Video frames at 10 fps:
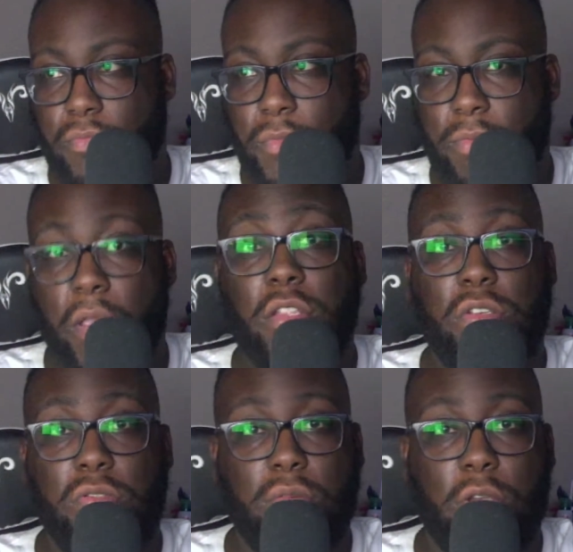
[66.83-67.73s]
due
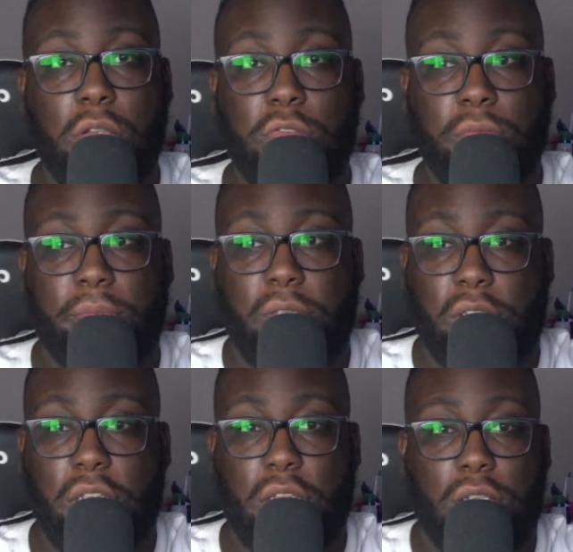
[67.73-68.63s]
to my PC
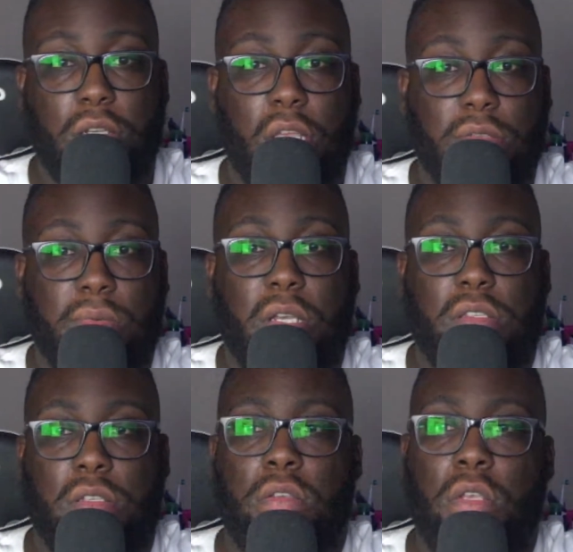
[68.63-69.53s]
and Xbox.